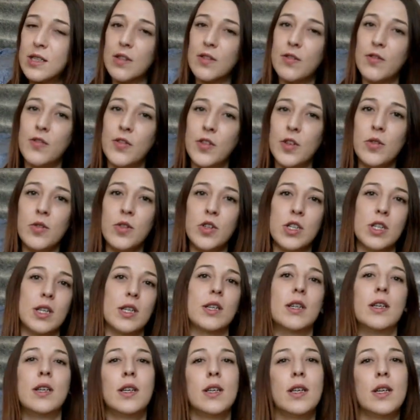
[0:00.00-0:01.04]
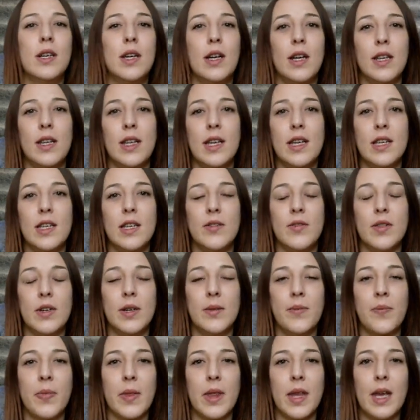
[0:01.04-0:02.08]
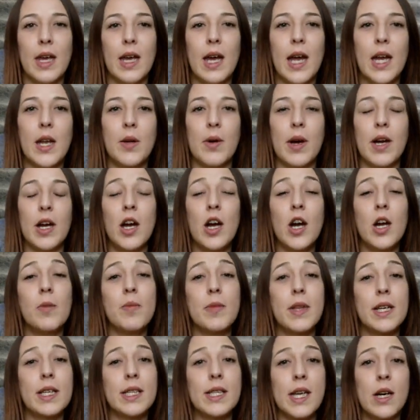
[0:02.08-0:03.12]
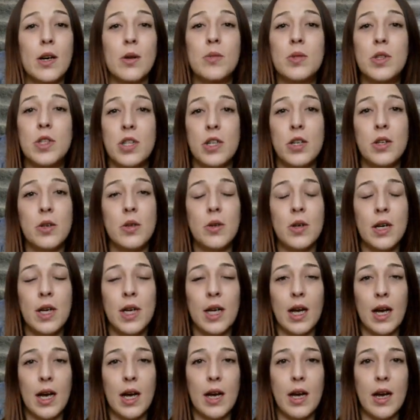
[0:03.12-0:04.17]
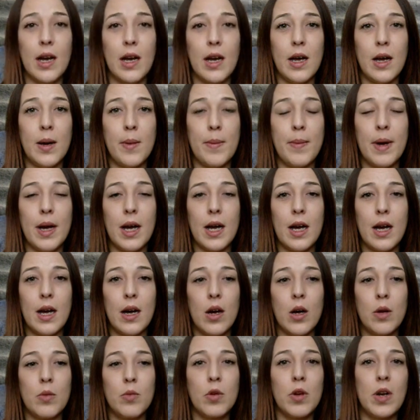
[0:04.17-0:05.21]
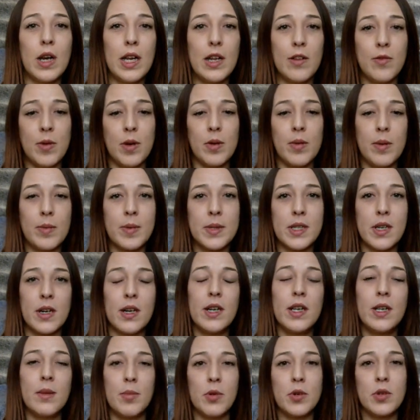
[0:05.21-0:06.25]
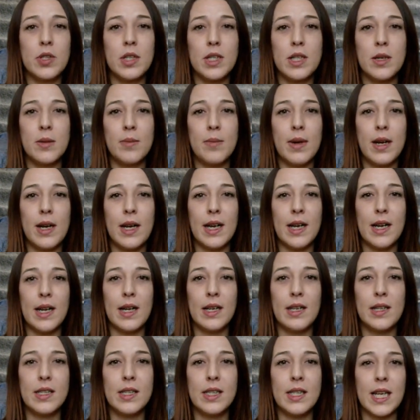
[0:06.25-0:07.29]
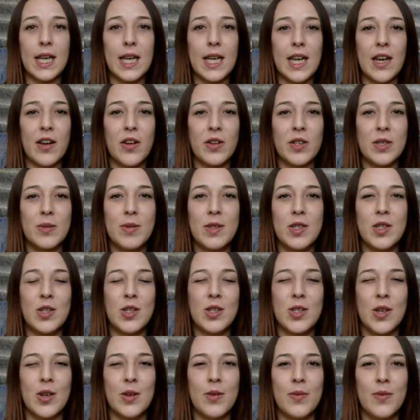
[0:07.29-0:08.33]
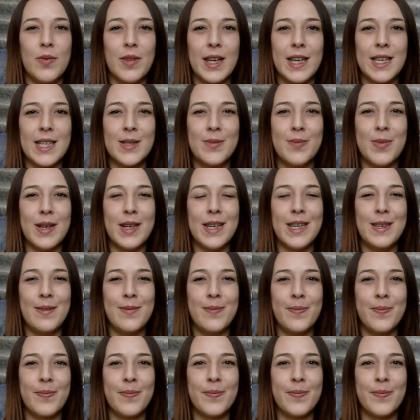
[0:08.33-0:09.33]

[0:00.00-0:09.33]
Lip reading: sort of future at the end of it. Anyway, I hope that's helped you. I will leave my website at the bottom, and take care, and I'll speak to you soon. Thanks, bye.